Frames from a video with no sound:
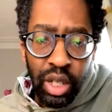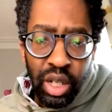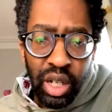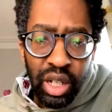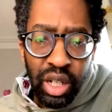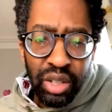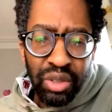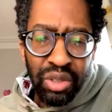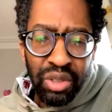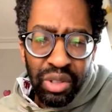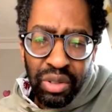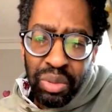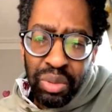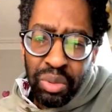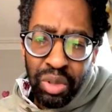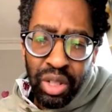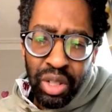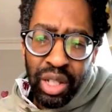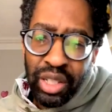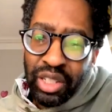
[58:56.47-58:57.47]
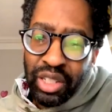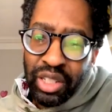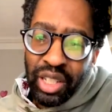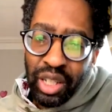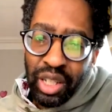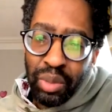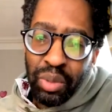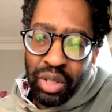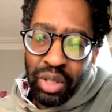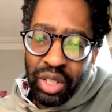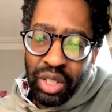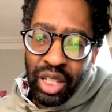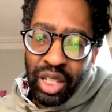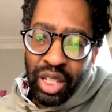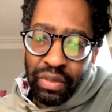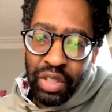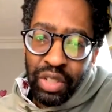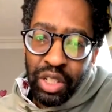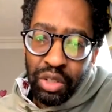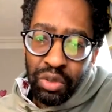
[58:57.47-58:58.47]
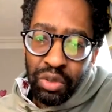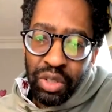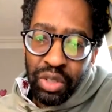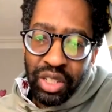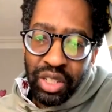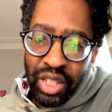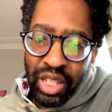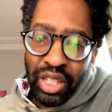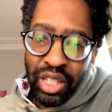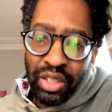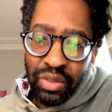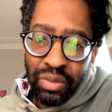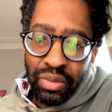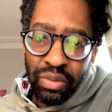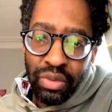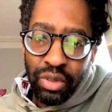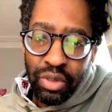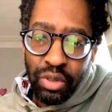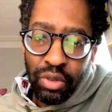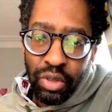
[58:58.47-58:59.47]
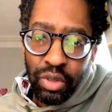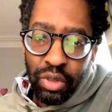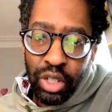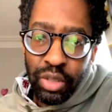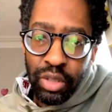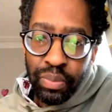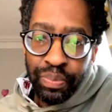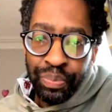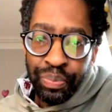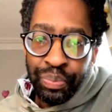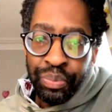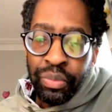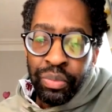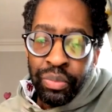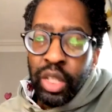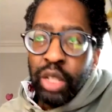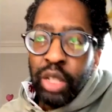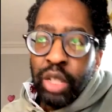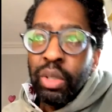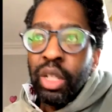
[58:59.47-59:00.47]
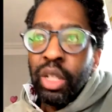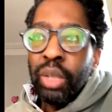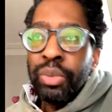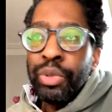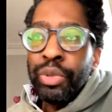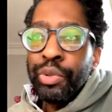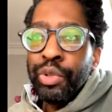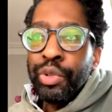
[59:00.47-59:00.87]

And you're generally more likely to take one that you have an interest in, right? So when it comes to a